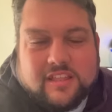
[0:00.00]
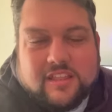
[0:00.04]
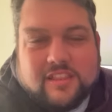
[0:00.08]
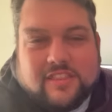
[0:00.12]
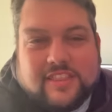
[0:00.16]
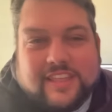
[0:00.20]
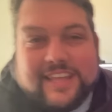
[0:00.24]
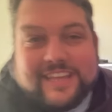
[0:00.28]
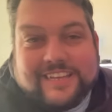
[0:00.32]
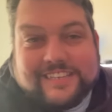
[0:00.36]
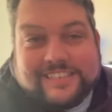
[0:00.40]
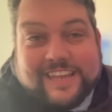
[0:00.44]

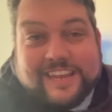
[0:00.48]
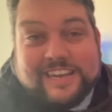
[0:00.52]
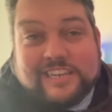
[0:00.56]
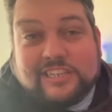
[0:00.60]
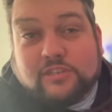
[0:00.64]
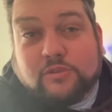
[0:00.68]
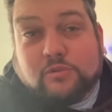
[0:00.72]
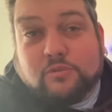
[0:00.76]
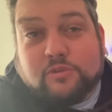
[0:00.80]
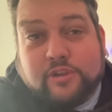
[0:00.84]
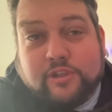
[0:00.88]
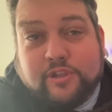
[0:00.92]
The
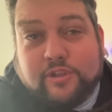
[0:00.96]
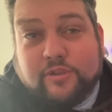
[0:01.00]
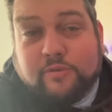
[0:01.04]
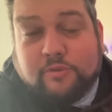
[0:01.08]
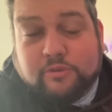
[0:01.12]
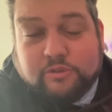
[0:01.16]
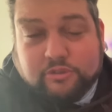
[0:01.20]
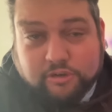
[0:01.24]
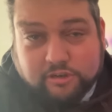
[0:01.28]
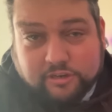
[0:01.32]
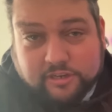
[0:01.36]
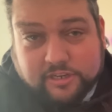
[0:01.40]
Essential New
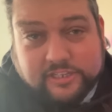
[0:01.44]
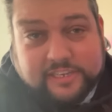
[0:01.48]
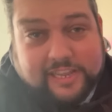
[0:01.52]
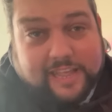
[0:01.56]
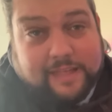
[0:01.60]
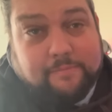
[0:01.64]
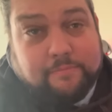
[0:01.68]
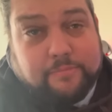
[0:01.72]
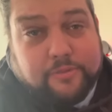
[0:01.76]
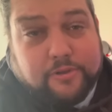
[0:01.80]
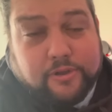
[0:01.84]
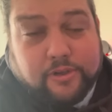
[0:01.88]
Truckers
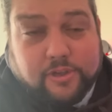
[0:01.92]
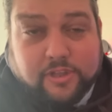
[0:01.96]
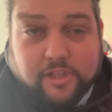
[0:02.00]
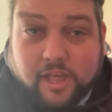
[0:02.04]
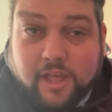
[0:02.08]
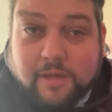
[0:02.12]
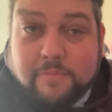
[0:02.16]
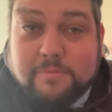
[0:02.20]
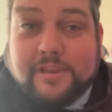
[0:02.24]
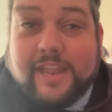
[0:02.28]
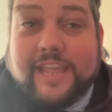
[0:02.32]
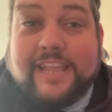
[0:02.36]
Handbook,
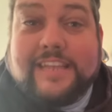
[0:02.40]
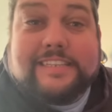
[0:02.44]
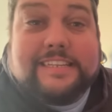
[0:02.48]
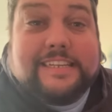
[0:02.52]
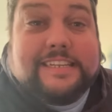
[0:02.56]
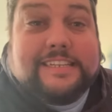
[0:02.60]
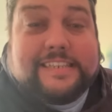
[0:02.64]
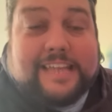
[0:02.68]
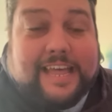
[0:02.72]
updated